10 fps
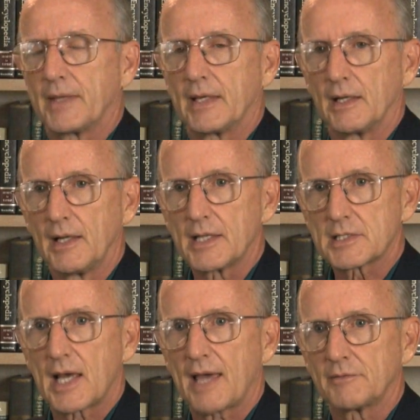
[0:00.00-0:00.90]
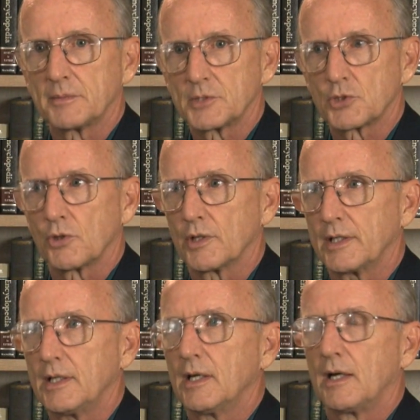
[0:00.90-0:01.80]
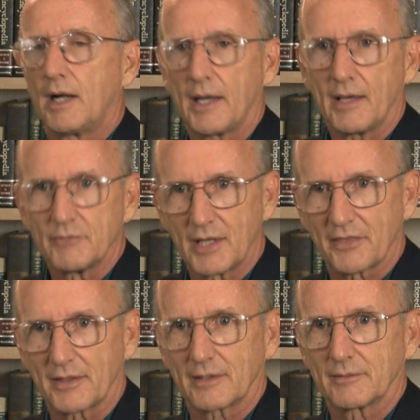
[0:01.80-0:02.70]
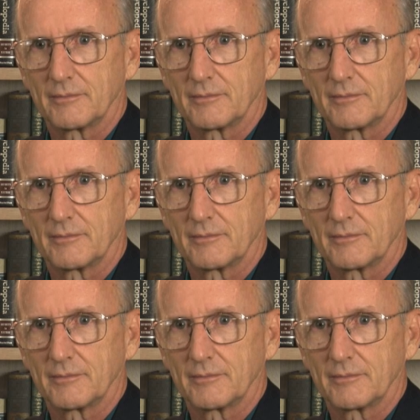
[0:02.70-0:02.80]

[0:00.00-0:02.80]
Unless I have a majority, I have nothing.